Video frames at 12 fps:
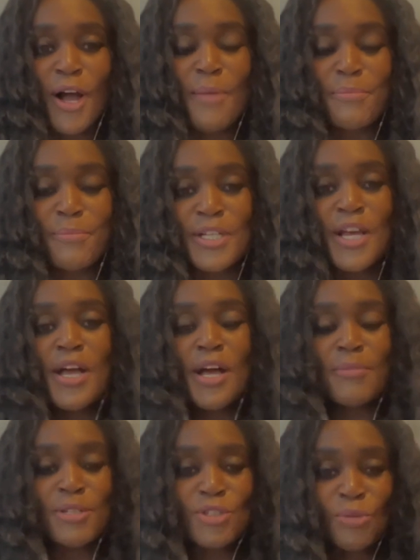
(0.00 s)
camp, but
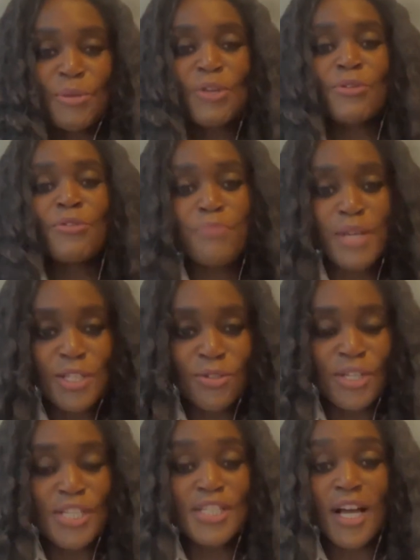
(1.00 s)
I'm assuming we've been
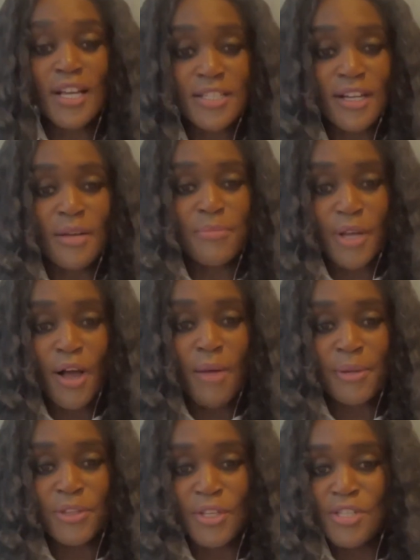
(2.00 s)
to the Dadaab
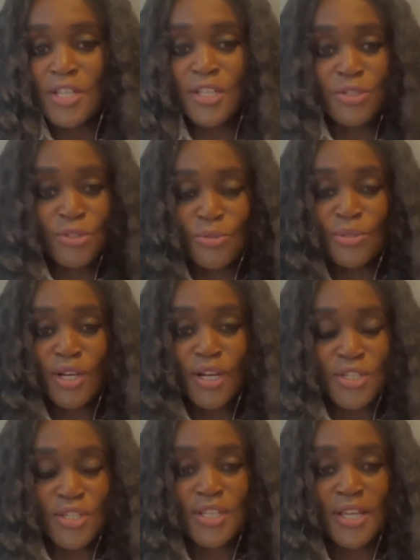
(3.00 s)
camp, and these are the two
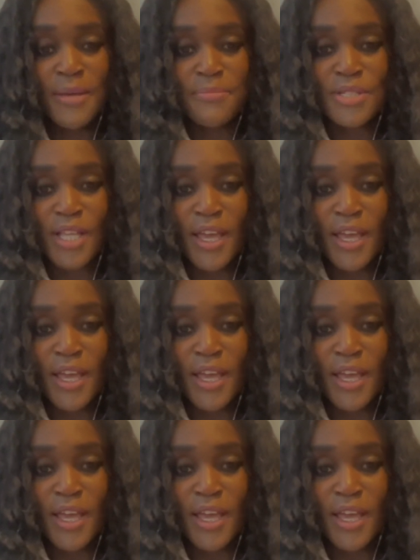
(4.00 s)
largest camps